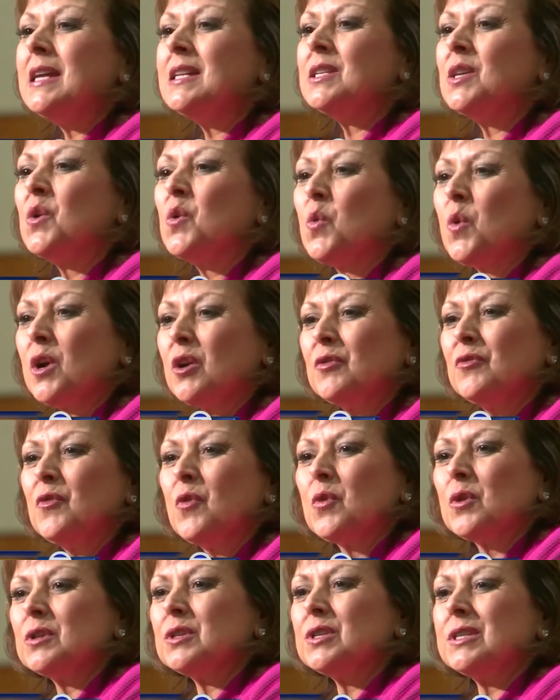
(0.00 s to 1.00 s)
expanding
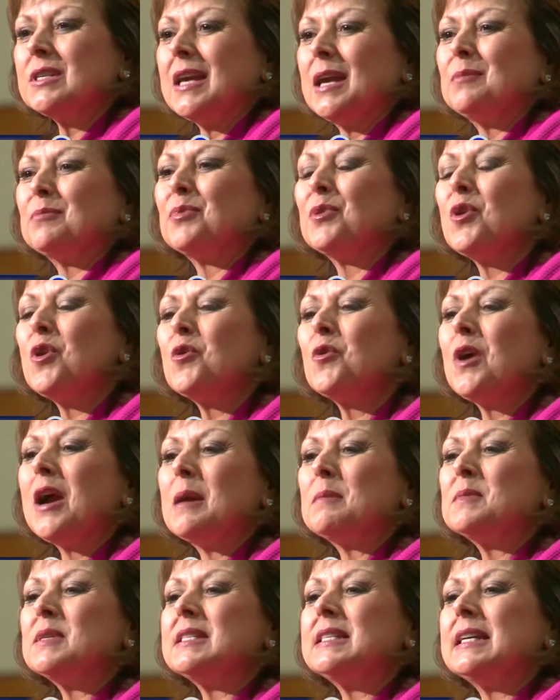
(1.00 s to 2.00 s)
past crime bills aimed
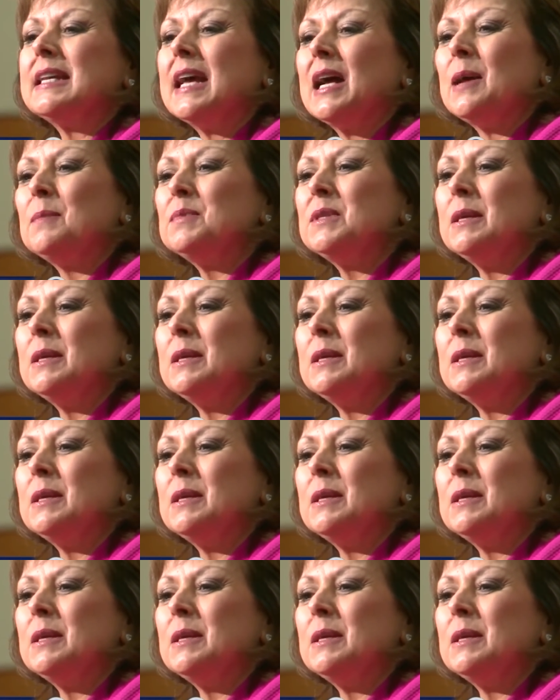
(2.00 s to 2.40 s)
at protecting